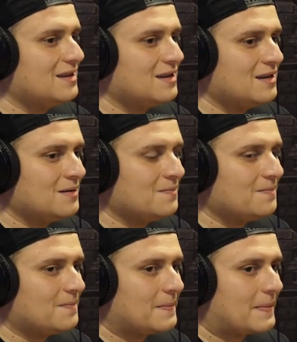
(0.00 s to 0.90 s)
It
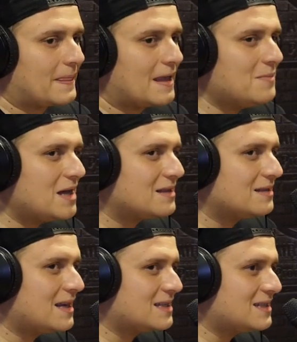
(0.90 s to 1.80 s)
might
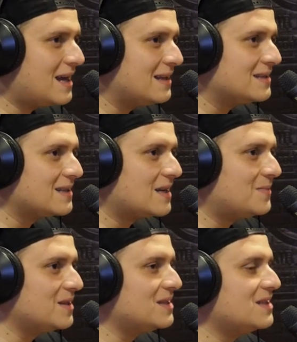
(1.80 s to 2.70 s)
like silence a
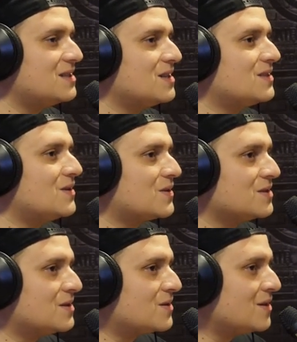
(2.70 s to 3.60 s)
couple of these shit
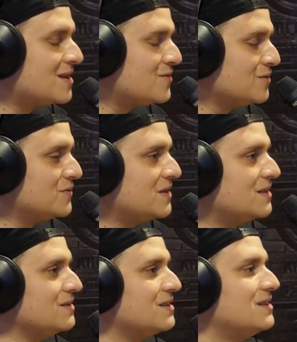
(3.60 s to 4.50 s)
talkers that are calling out real
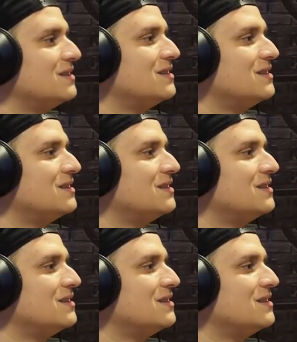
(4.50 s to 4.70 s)
fighters.